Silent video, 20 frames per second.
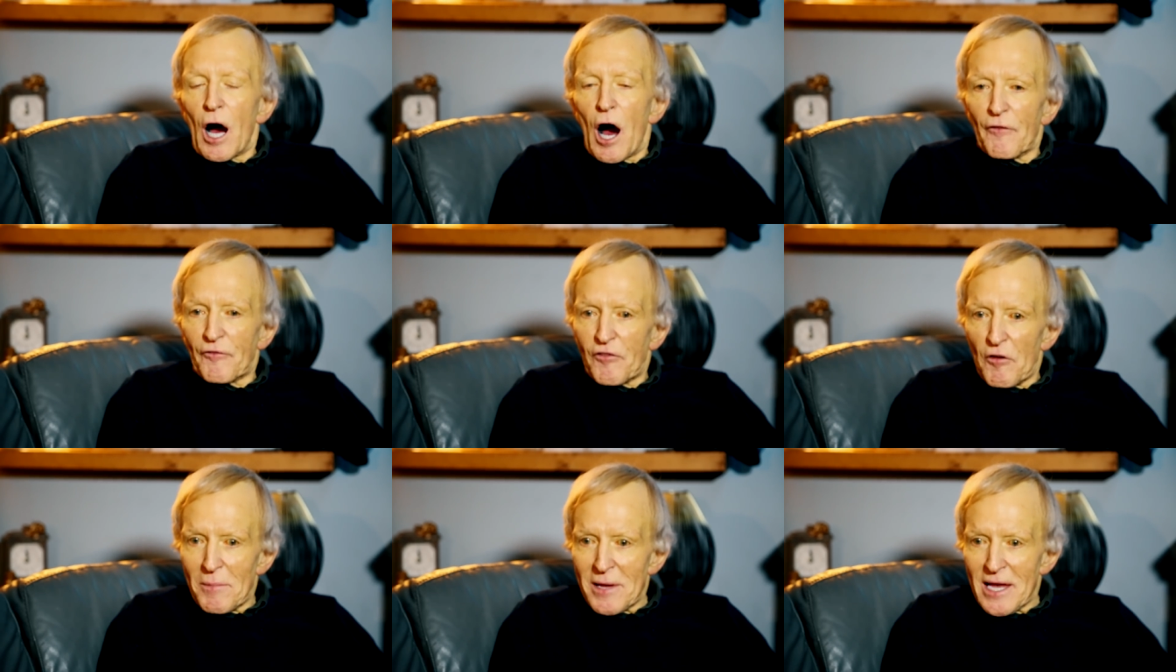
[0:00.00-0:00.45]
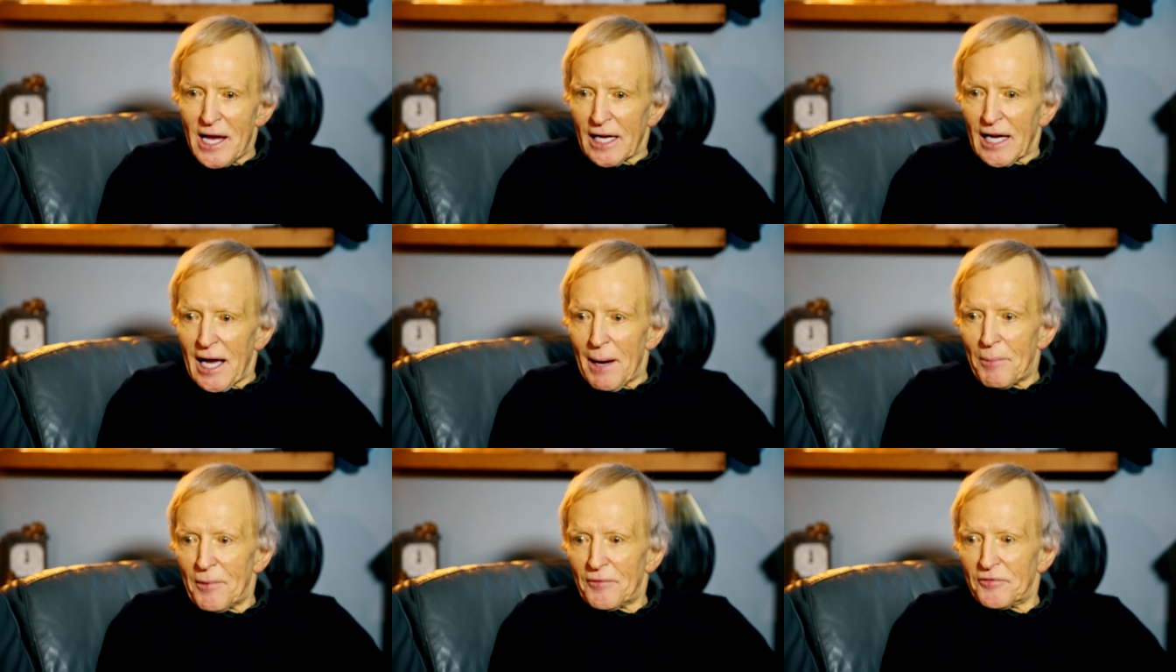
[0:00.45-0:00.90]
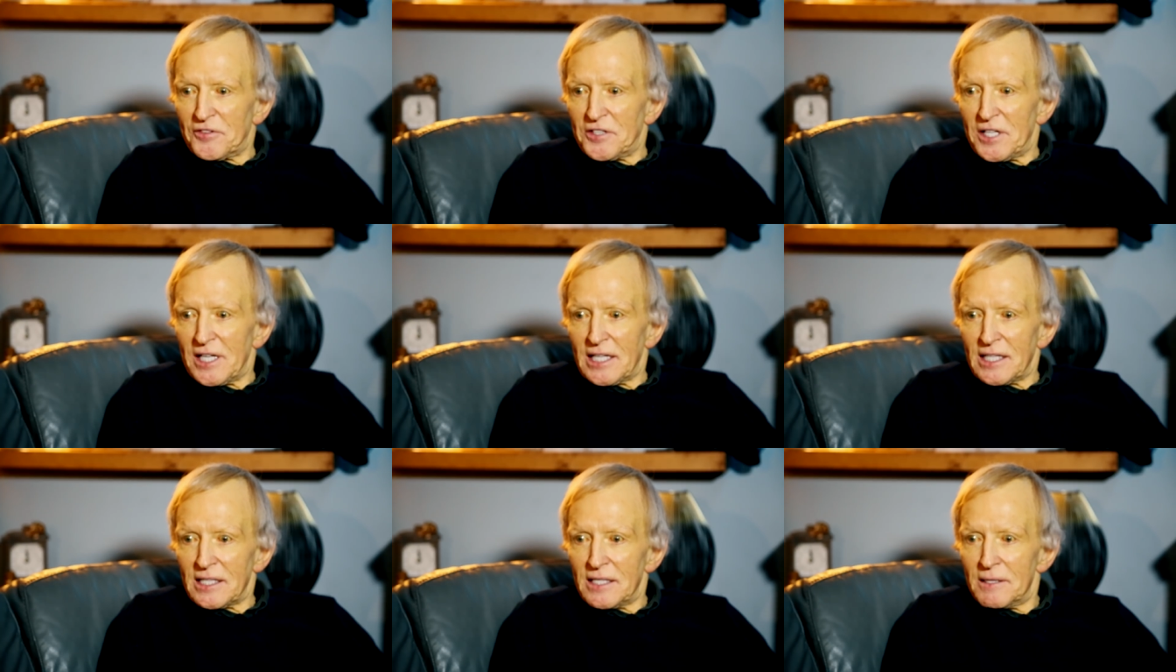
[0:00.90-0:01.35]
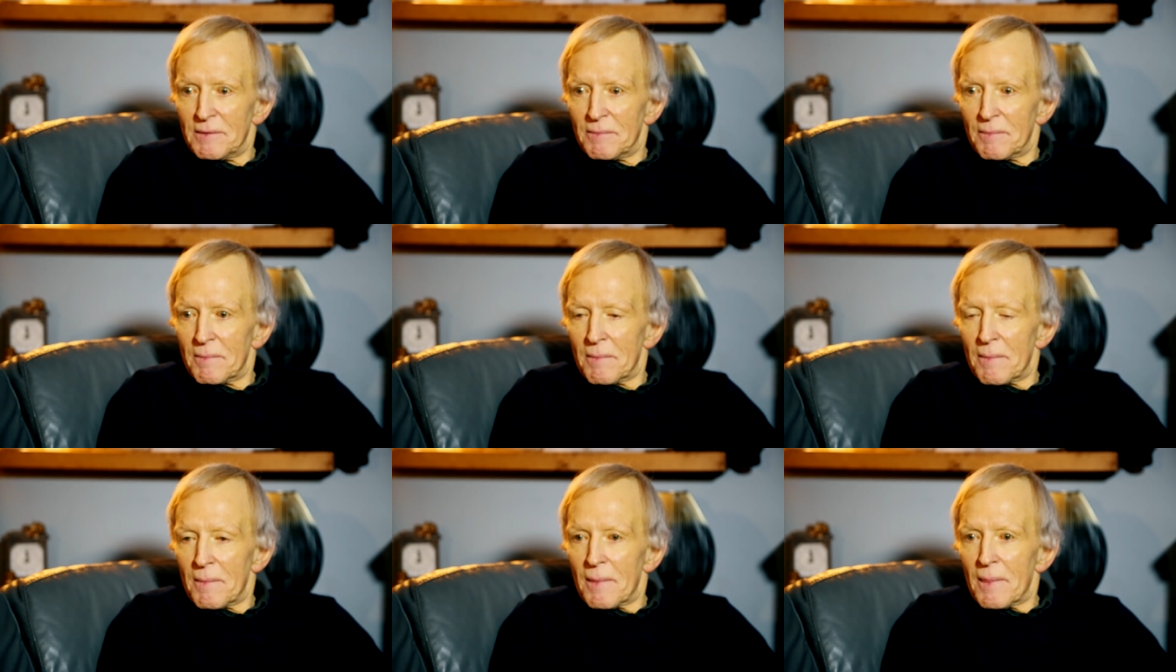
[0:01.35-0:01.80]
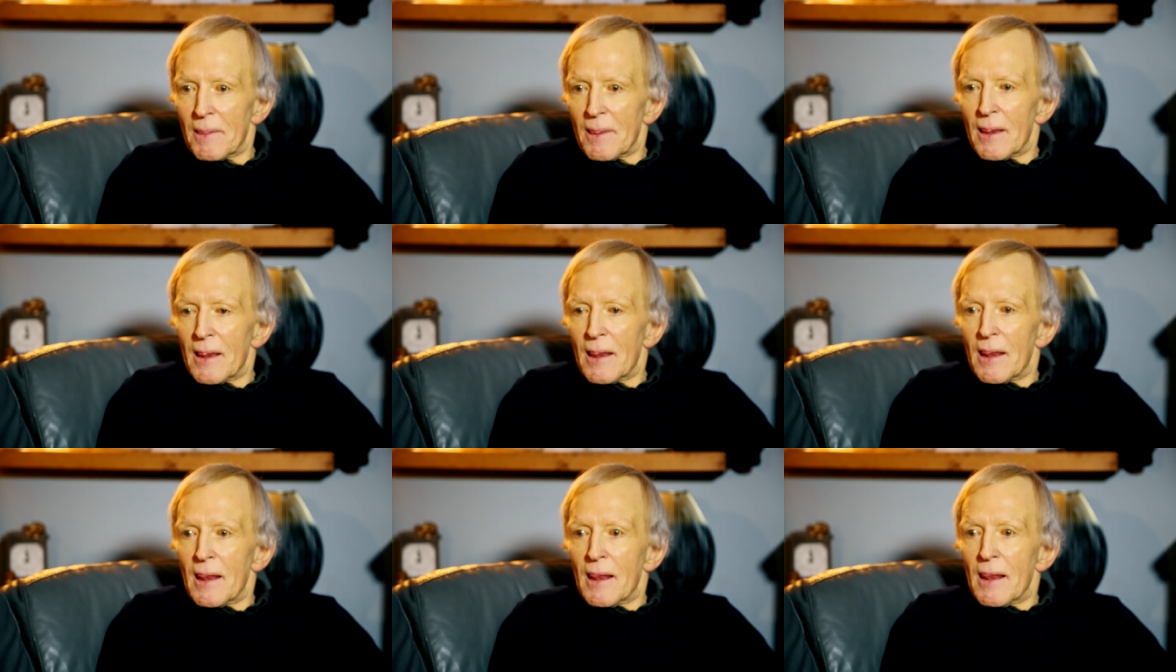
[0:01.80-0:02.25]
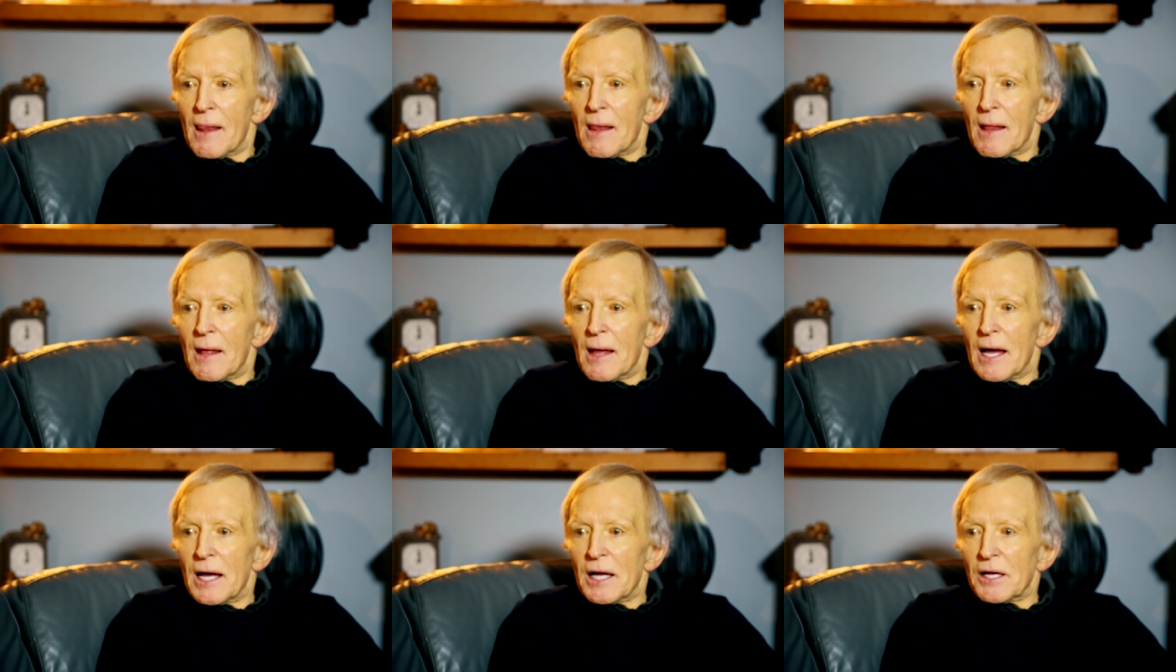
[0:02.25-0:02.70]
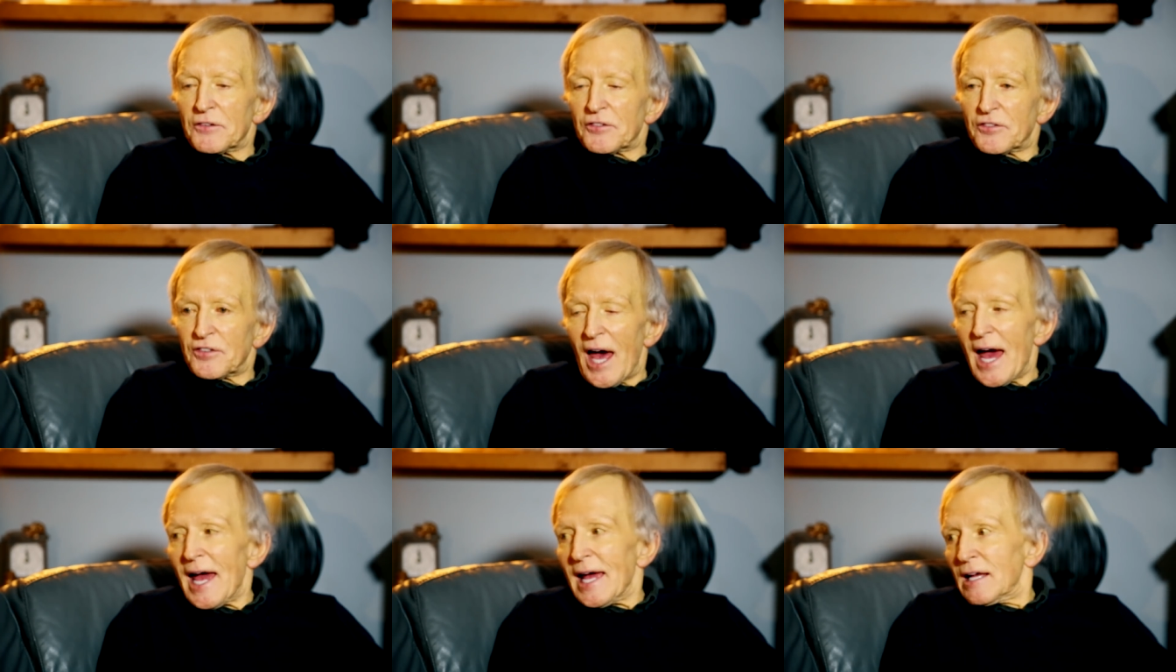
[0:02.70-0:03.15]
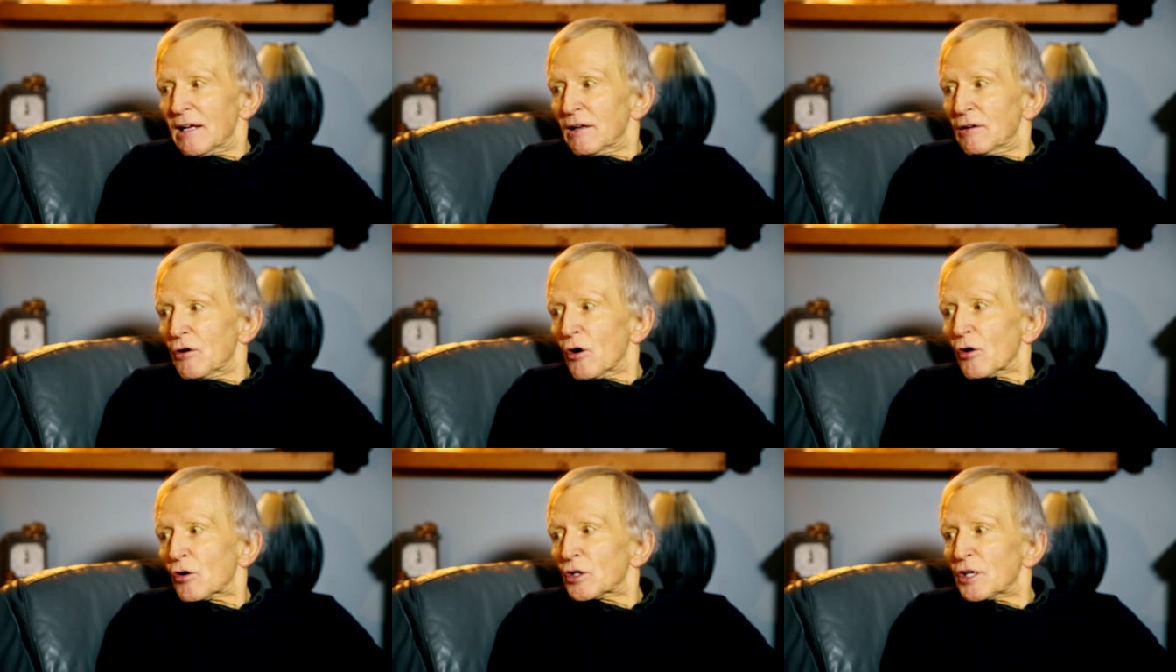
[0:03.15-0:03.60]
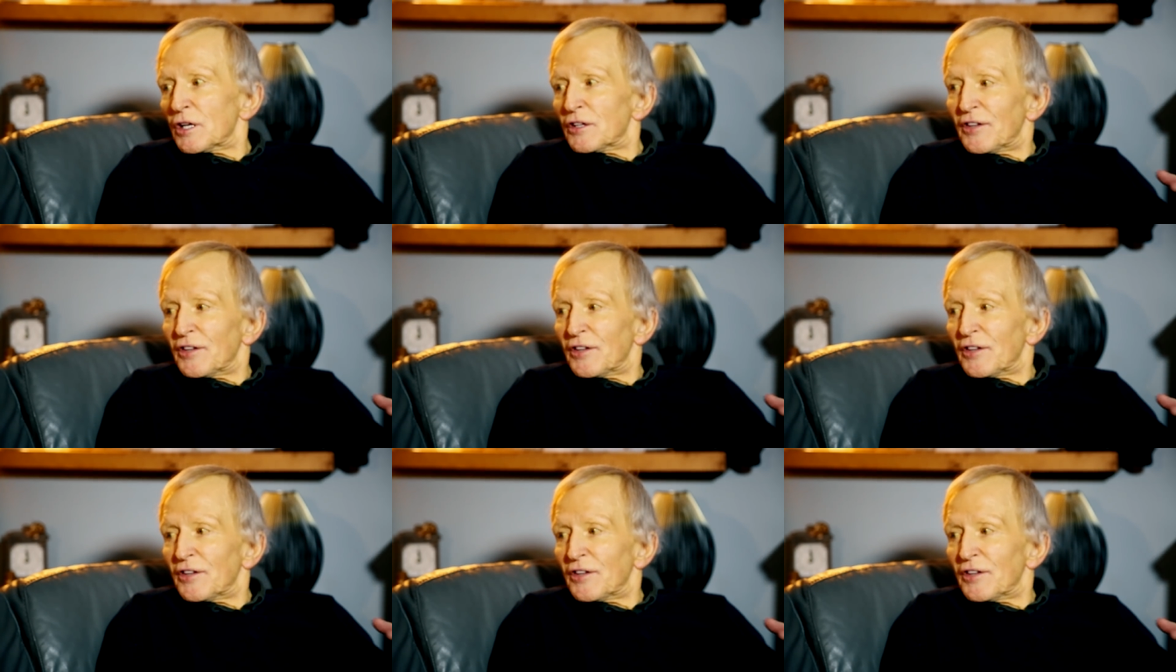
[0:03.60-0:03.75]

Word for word: offer me a cup of tea, say, look,